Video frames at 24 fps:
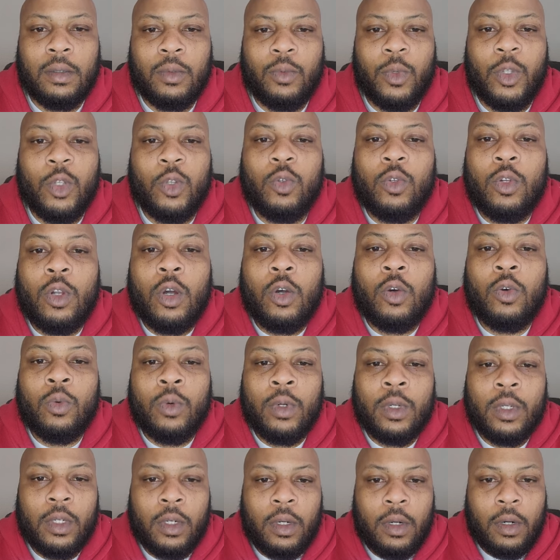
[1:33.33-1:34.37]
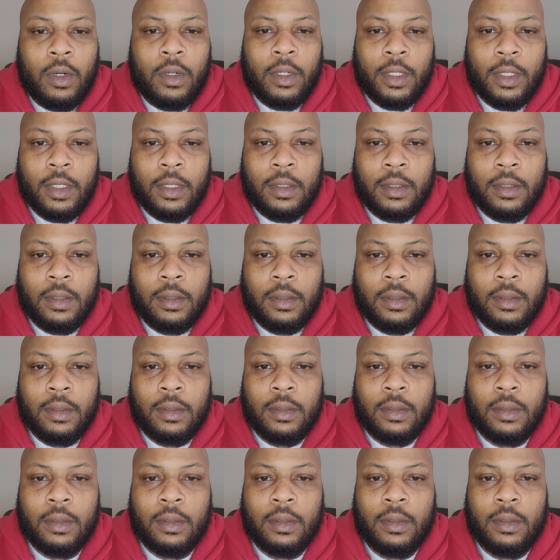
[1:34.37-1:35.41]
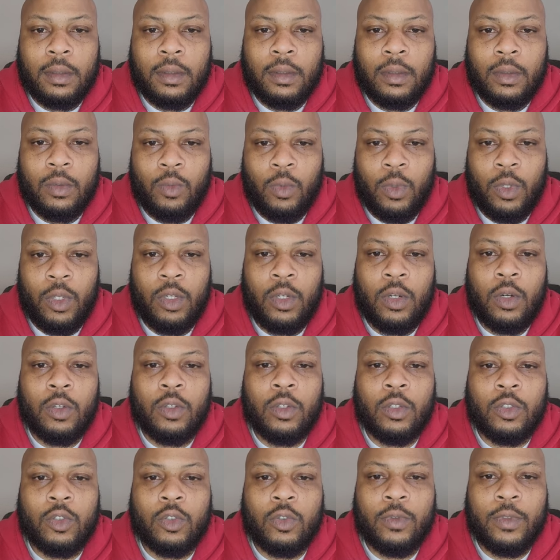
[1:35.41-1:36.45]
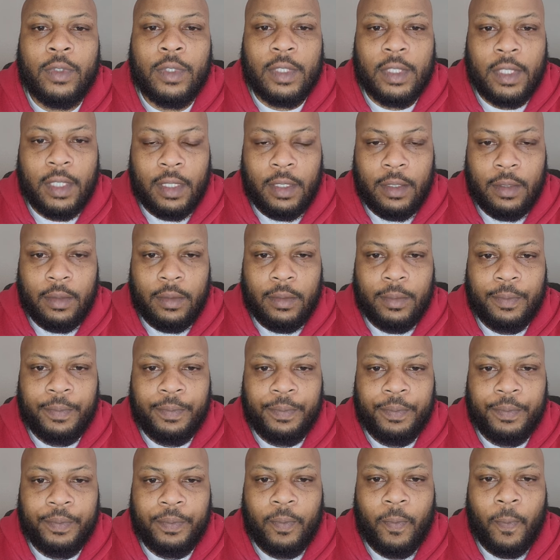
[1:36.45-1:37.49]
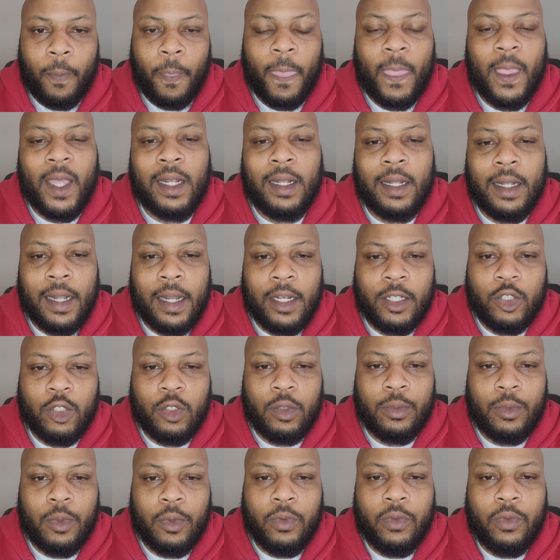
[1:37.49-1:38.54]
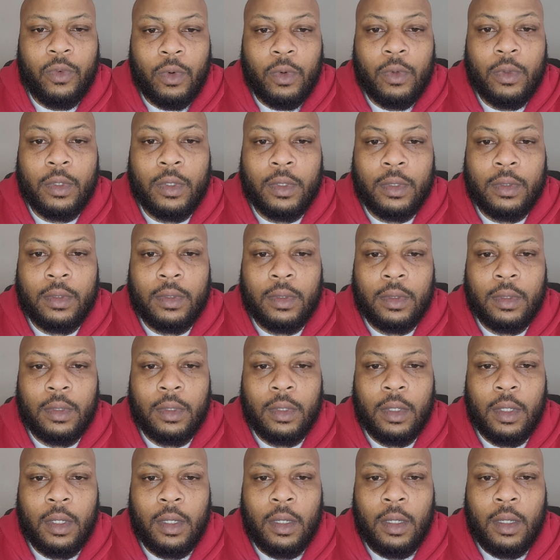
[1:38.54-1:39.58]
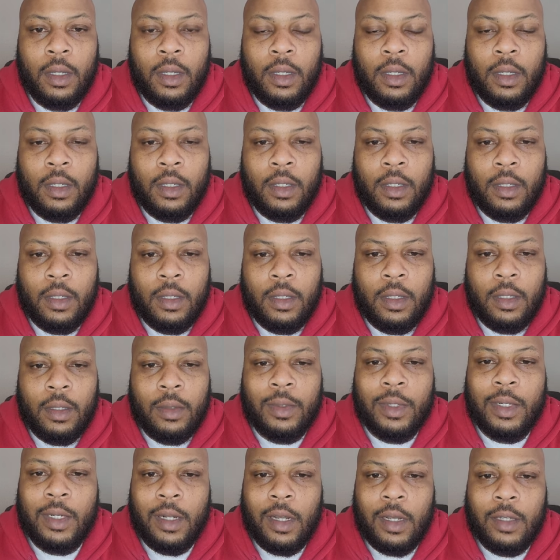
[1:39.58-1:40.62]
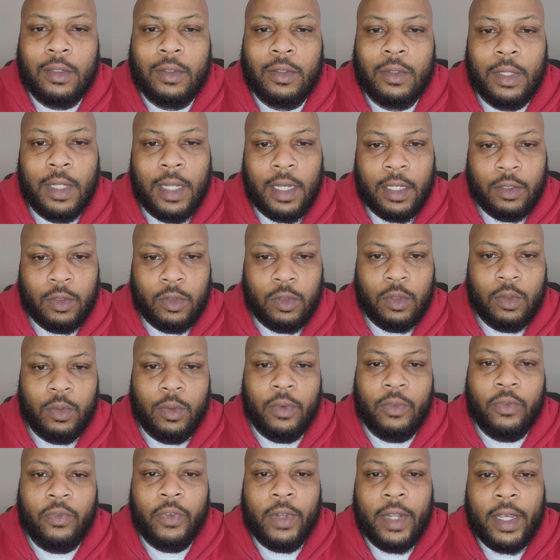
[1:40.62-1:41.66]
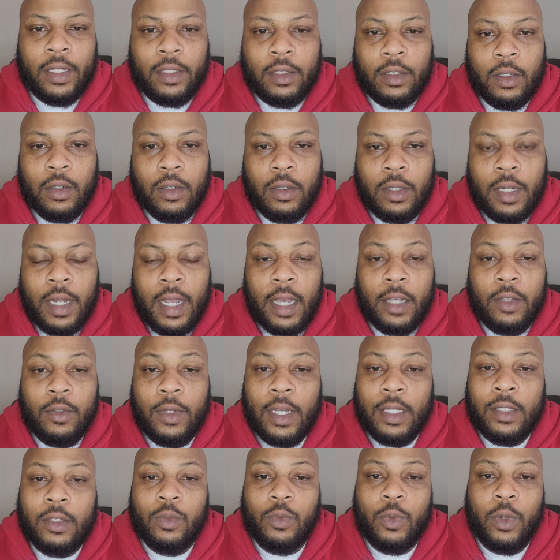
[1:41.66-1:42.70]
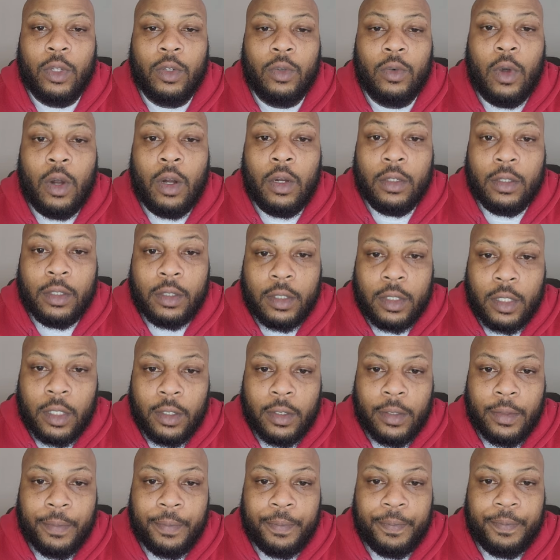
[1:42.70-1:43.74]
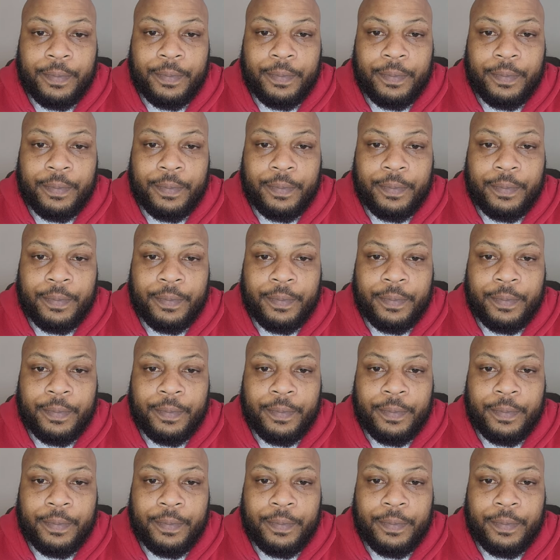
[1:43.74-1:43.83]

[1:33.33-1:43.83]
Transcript: When you know where your heart is, when you know your true intent, it allows you to move forward. But it also allows you to reflect on how you got to where you are in your journey,